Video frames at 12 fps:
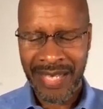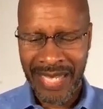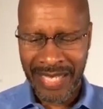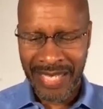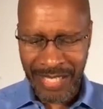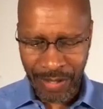
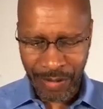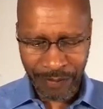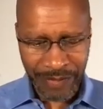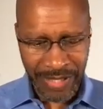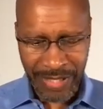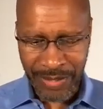any
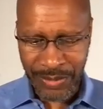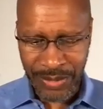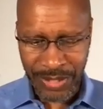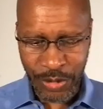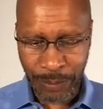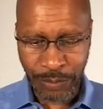of these
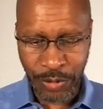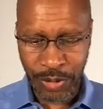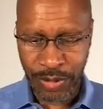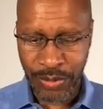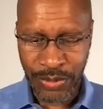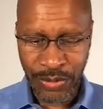
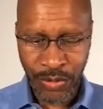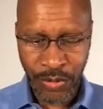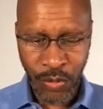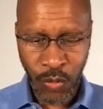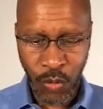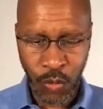Egyptians
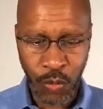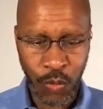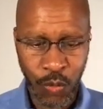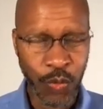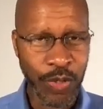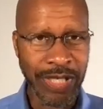
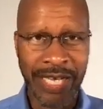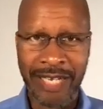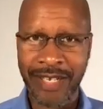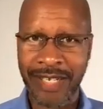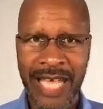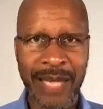who would
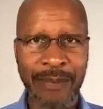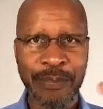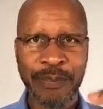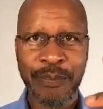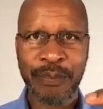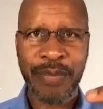get a
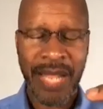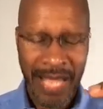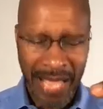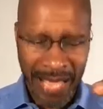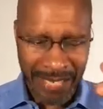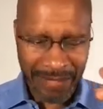lamb
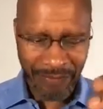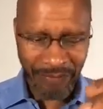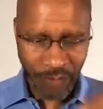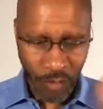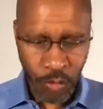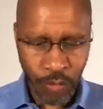and
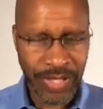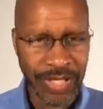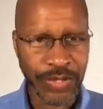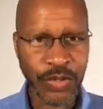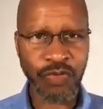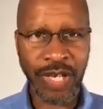follow the
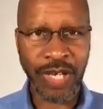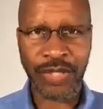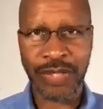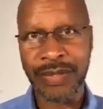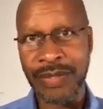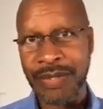
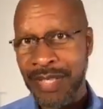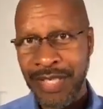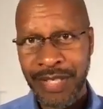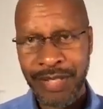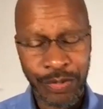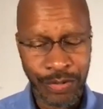instructions,
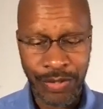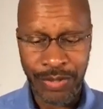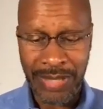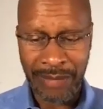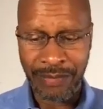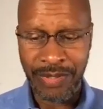you
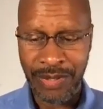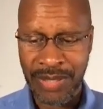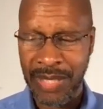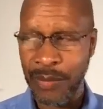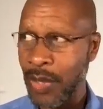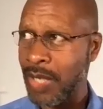just have to
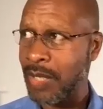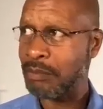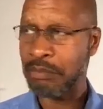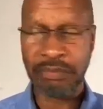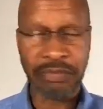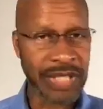say,
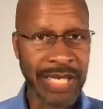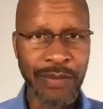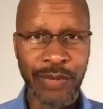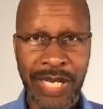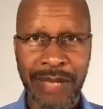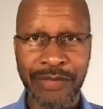well, they
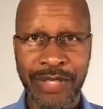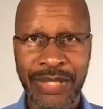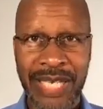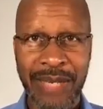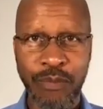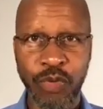would have the
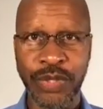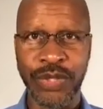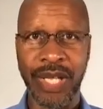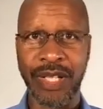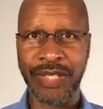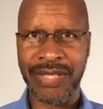same
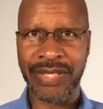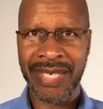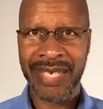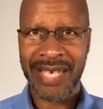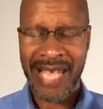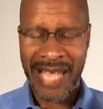result
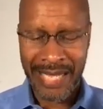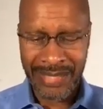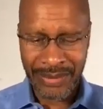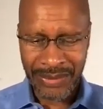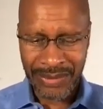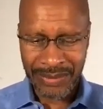
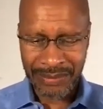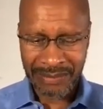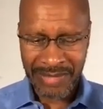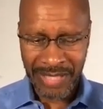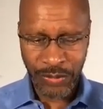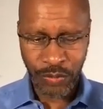as
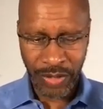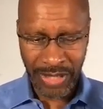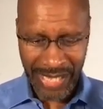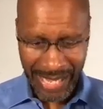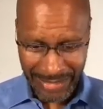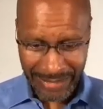
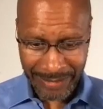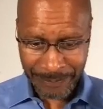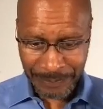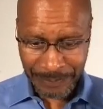Israel had.